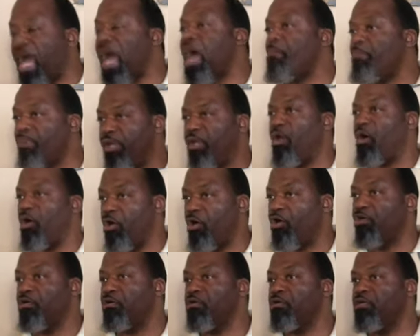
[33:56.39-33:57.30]
I
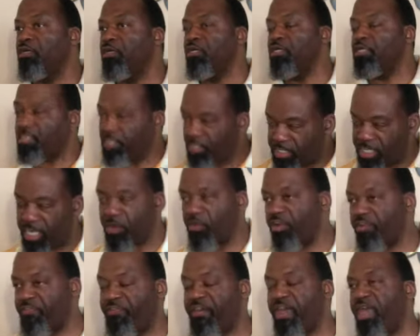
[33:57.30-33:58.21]
belong to
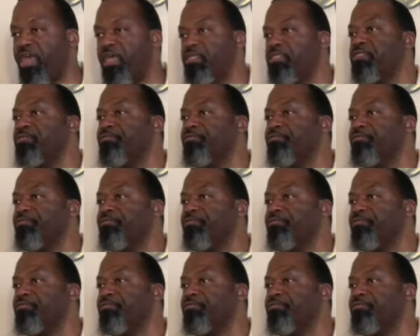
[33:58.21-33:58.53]
Derek Fant.